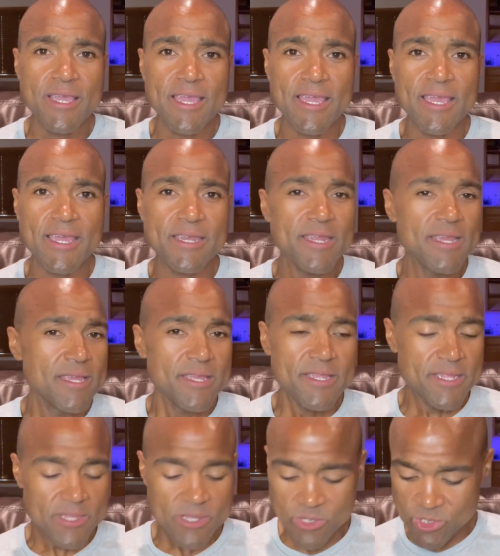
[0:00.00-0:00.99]
And
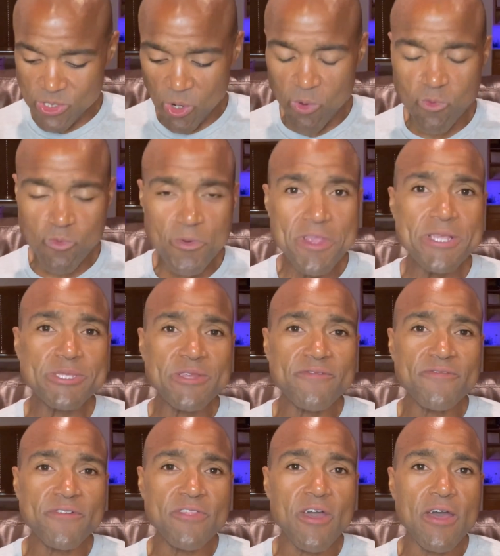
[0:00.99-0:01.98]
there's no
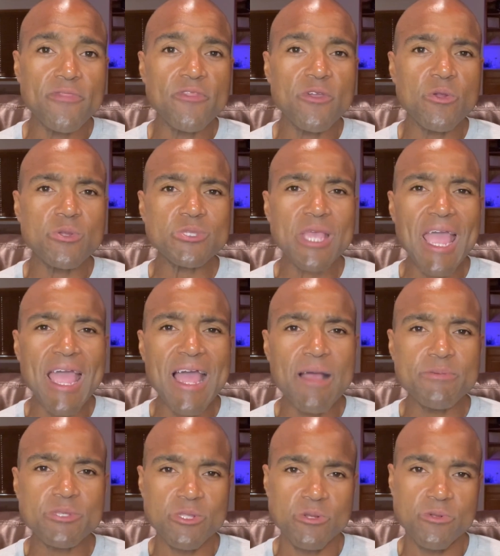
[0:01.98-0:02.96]
reason for that. There is
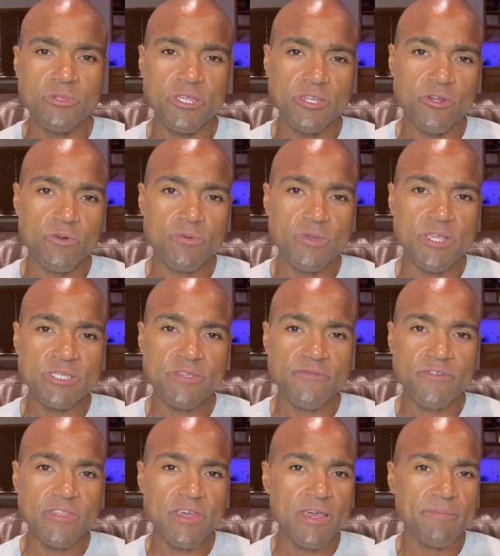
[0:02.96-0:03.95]
absolutely no reason
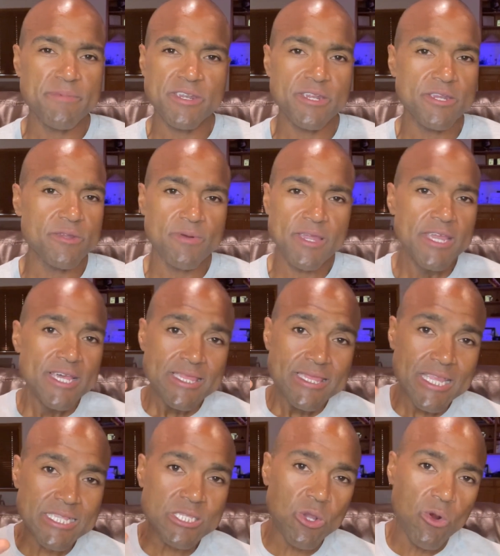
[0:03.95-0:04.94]
for that. But anyway,
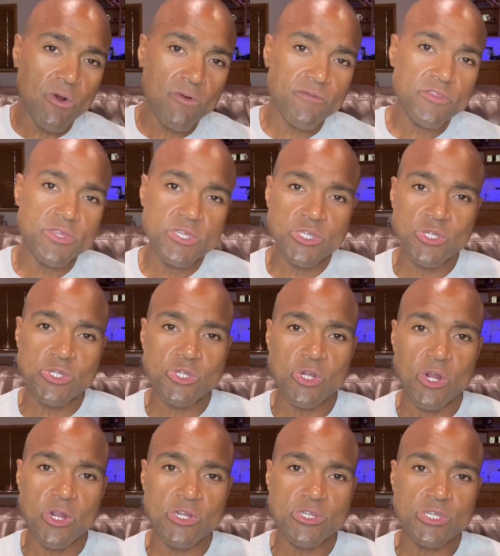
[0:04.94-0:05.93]
let's go over these
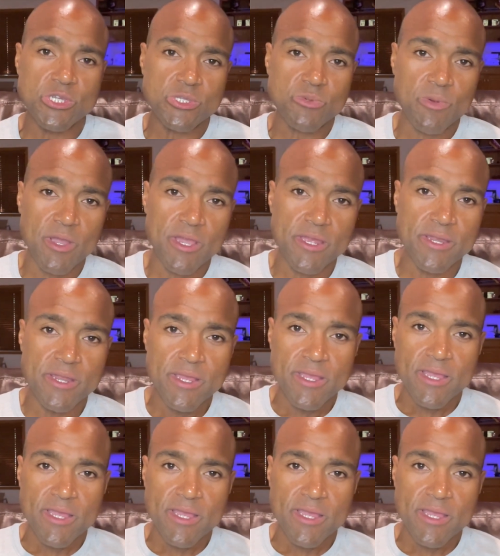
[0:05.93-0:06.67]
charges, right?